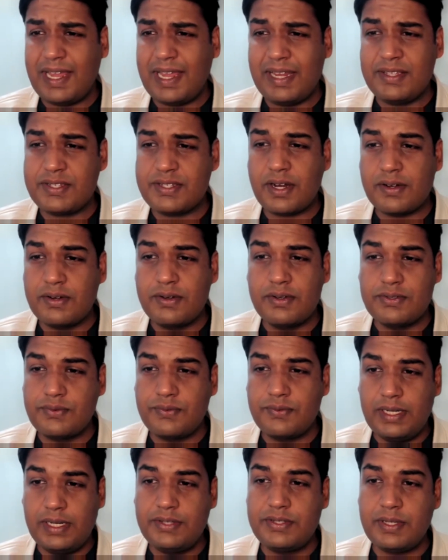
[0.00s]
started is
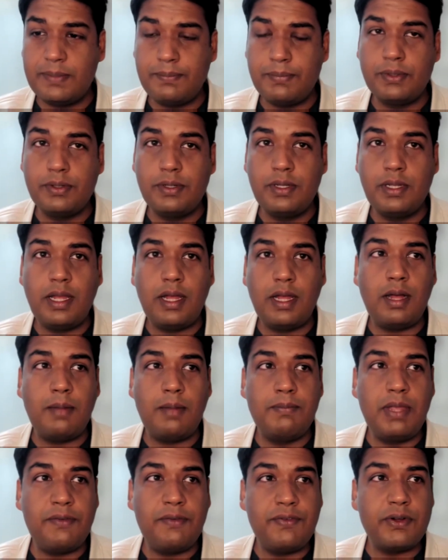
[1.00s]
really simple.
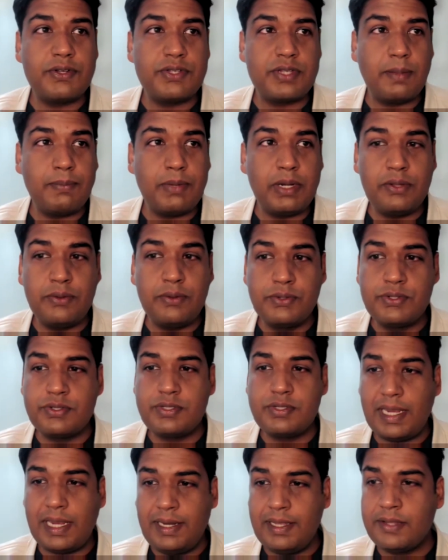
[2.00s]
If you're somebody who's
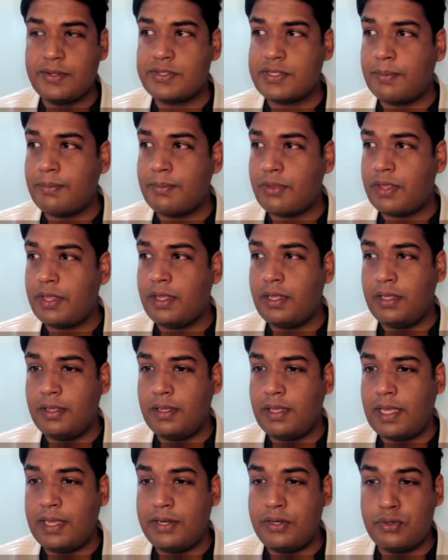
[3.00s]
selling something
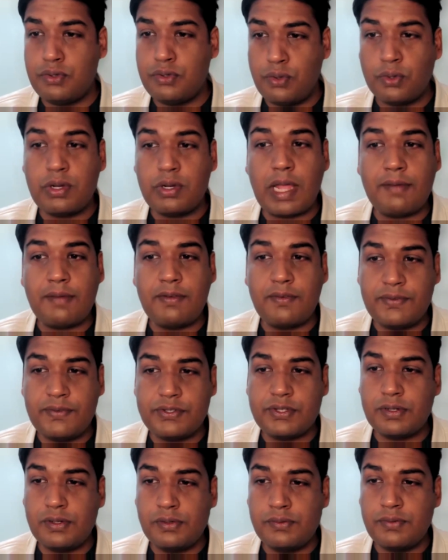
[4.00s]
and you don't have a
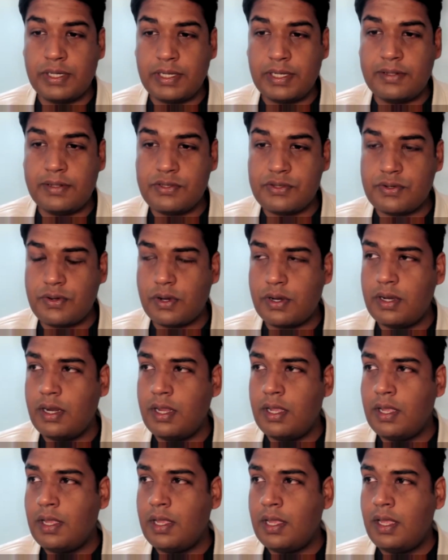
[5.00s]
physical retail store,
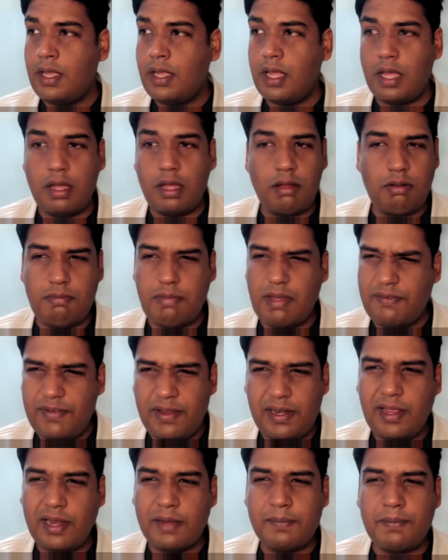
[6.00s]

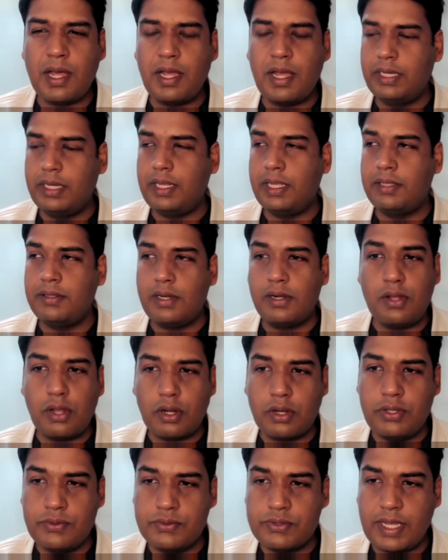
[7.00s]
affiliate marketing, there are a lot
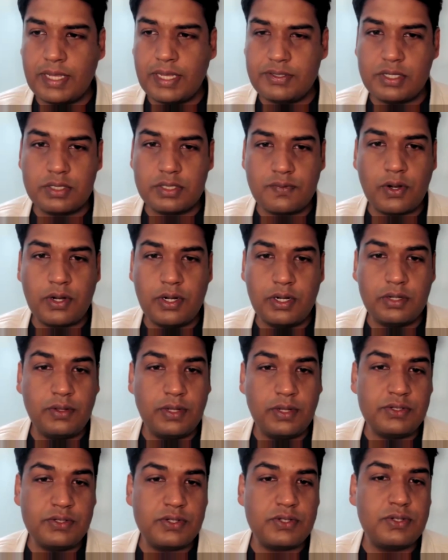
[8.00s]
of use cases for it. You
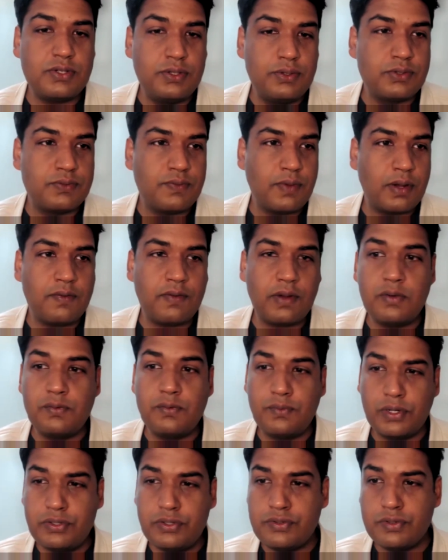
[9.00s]
can just use one of our
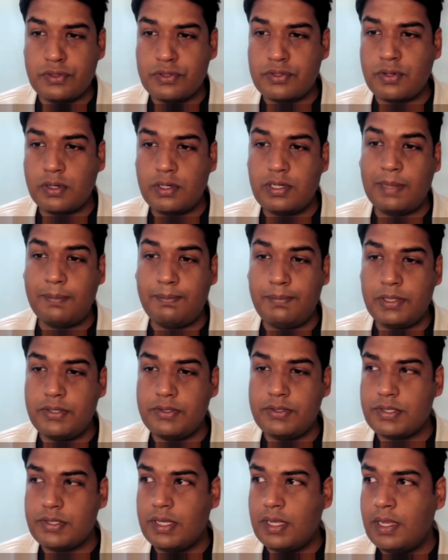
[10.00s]
virtual store
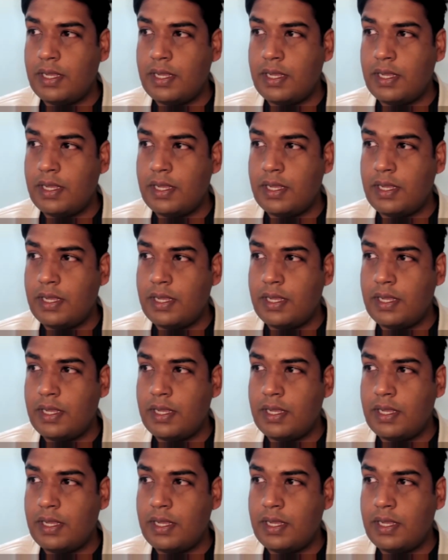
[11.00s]
templates,